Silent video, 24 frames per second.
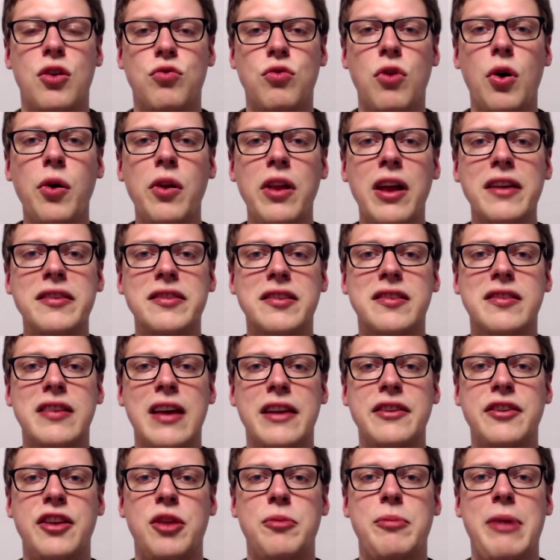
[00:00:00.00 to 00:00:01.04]
Roalesk's
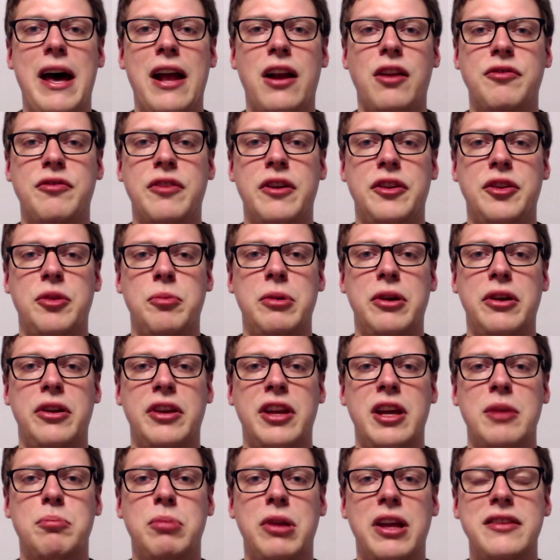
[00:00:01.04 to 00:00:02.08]
Enter the Battlefield
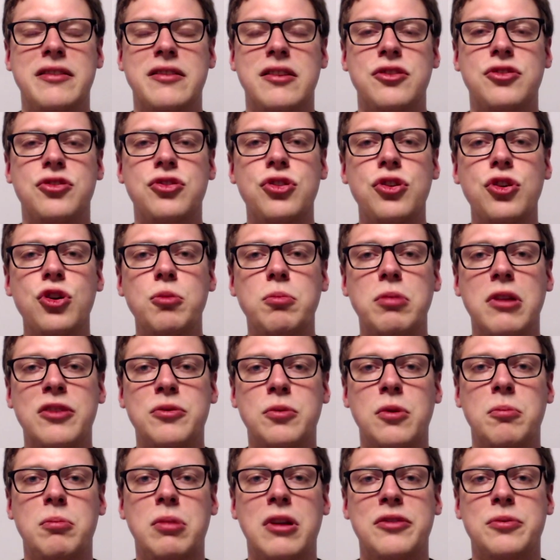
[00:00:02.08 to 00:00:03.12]
ability places 2
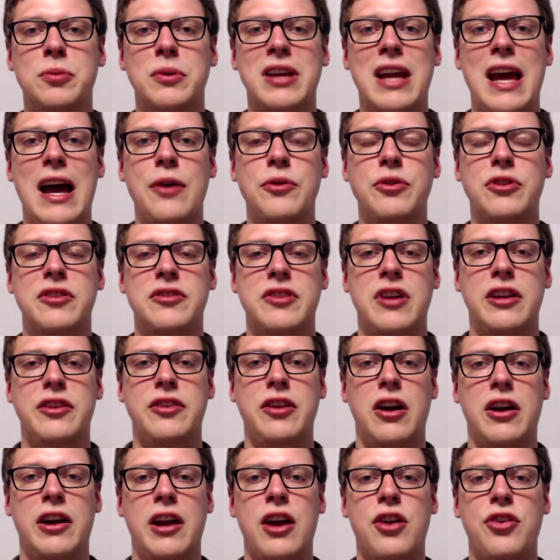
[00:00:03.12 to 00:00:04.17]
+1/+1 counters on
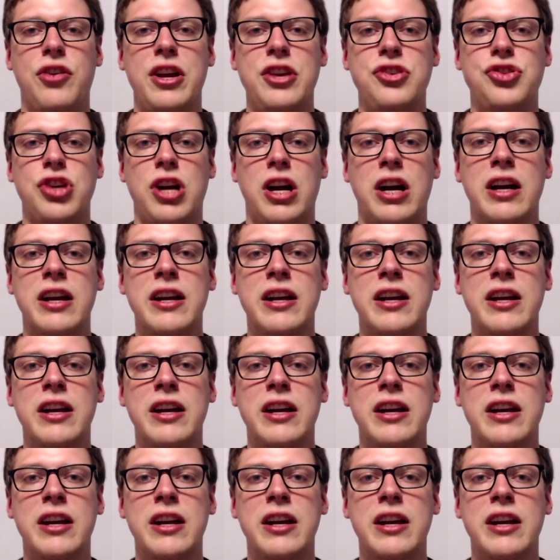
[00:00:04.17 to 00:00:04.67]
target creature.